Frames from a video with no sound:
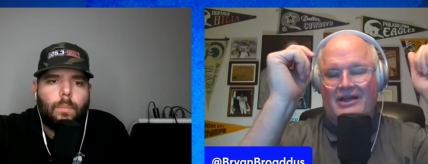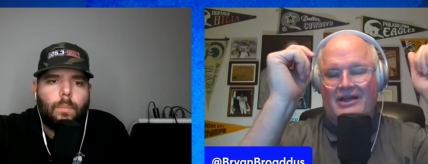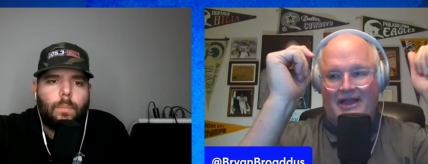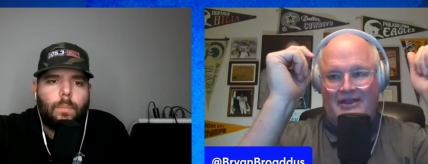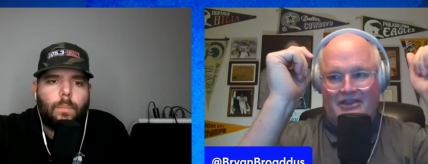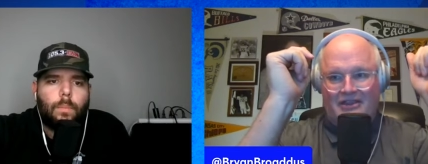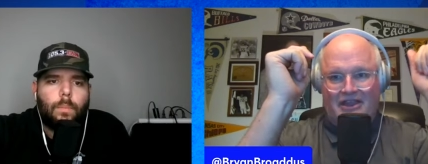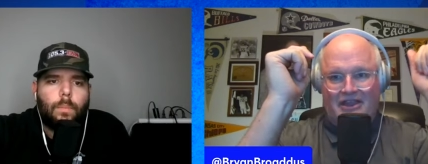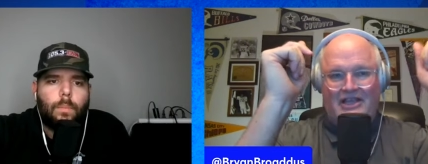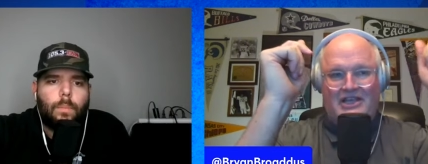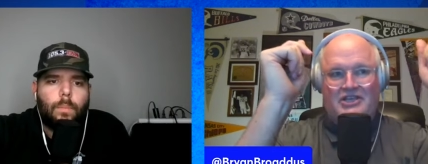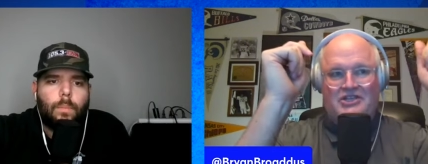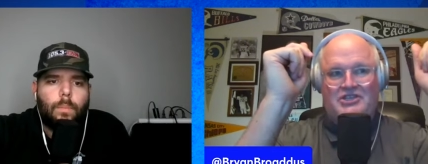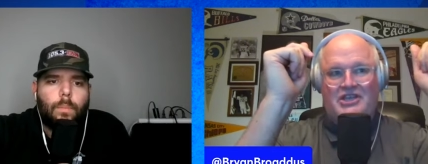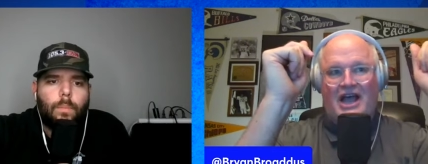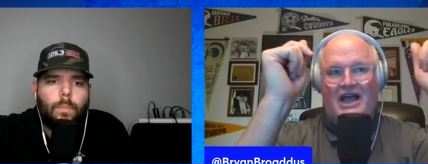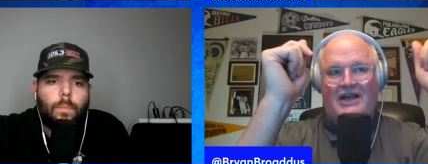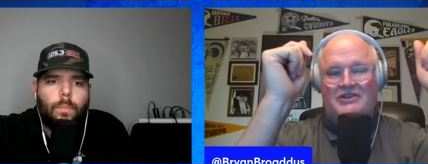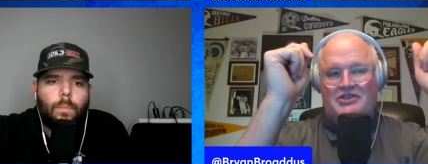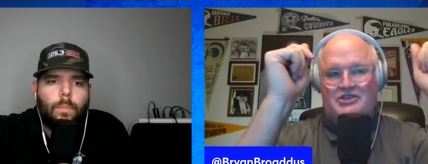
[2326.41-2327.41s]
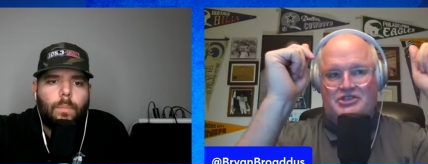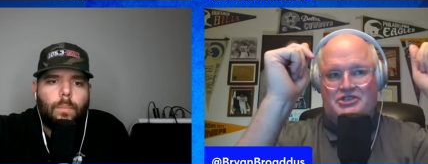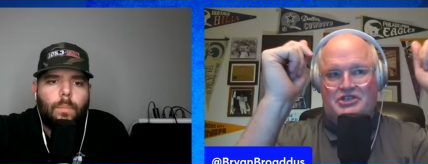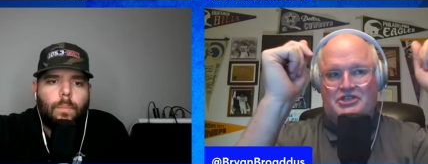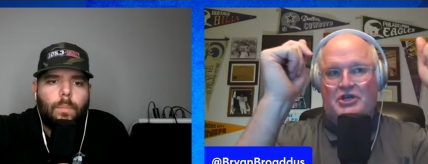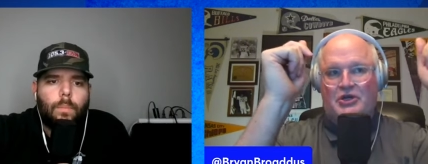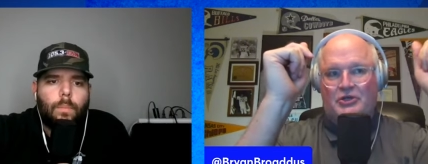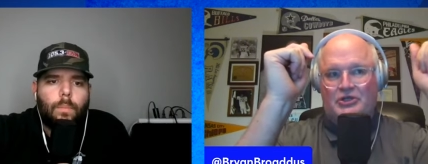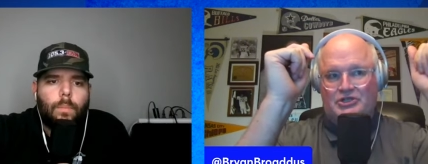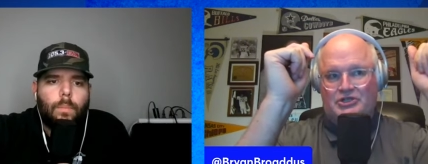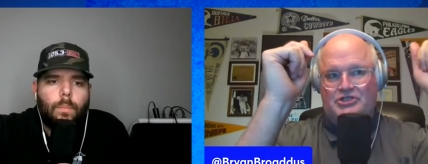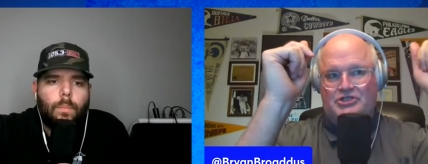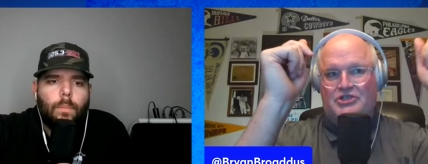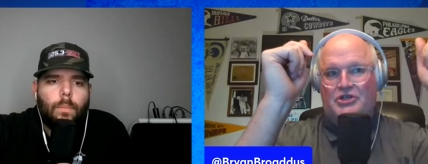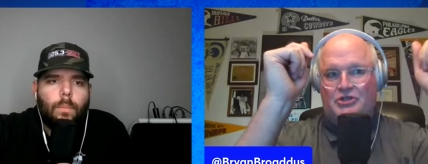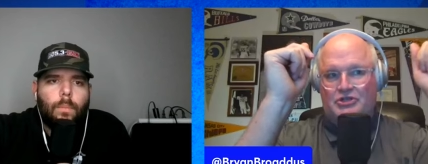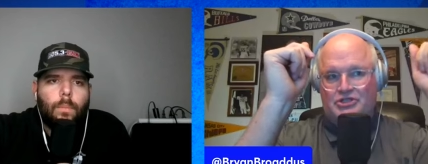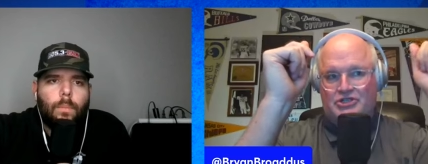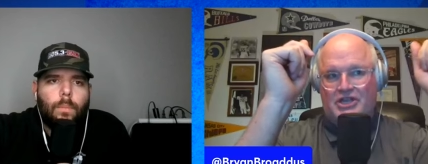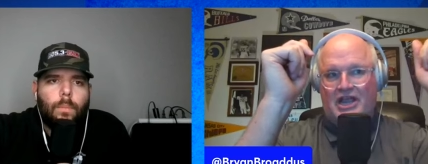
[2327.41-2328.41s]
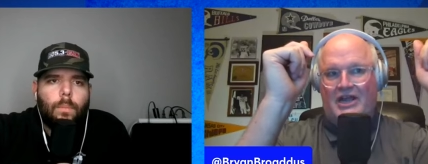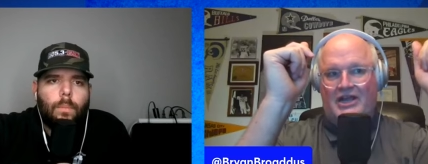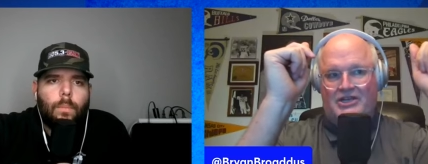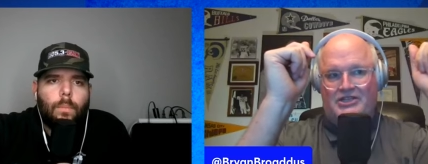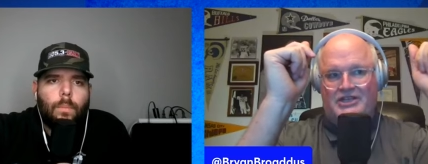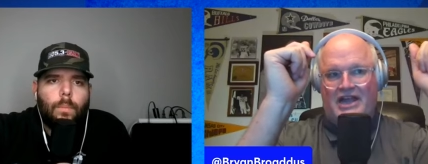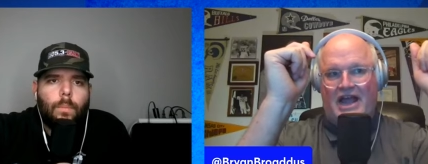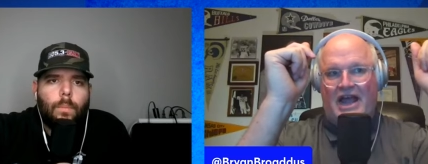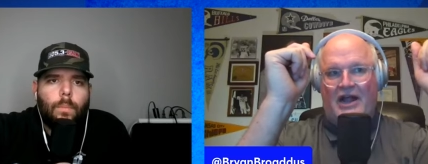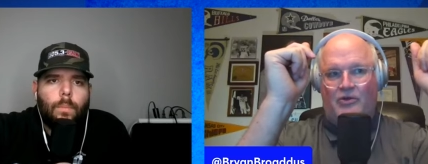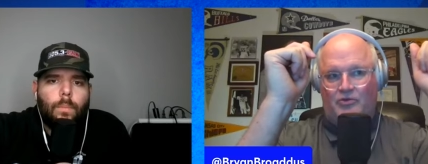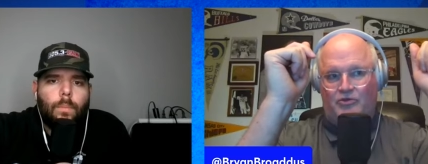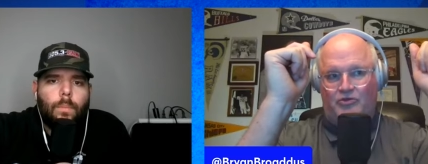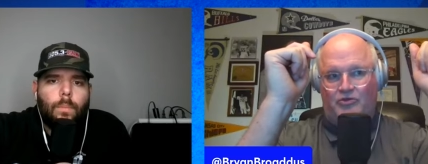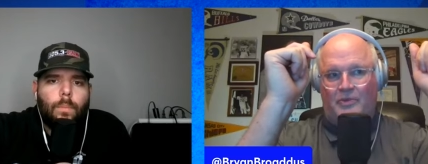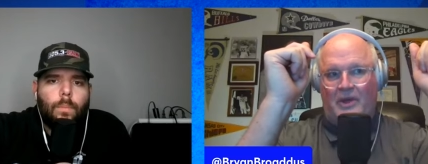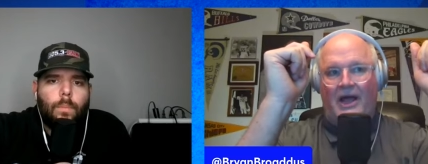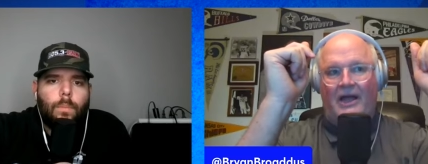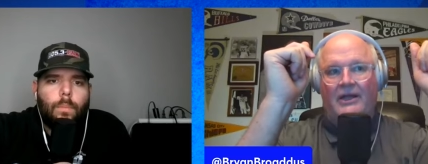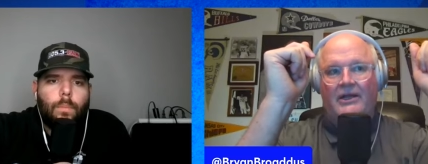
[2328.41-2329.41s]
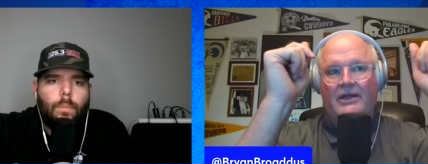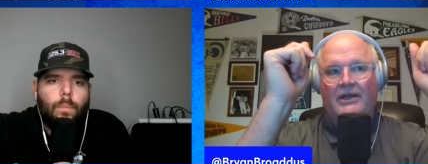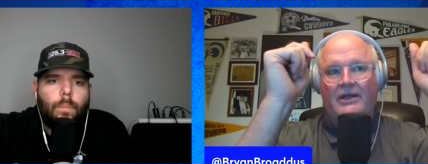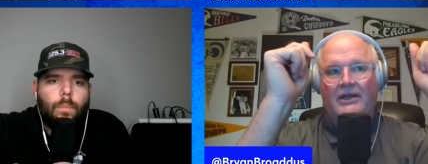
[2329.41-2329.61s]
Speaker 1: I think he's got the skill to still stay at a tackle spot.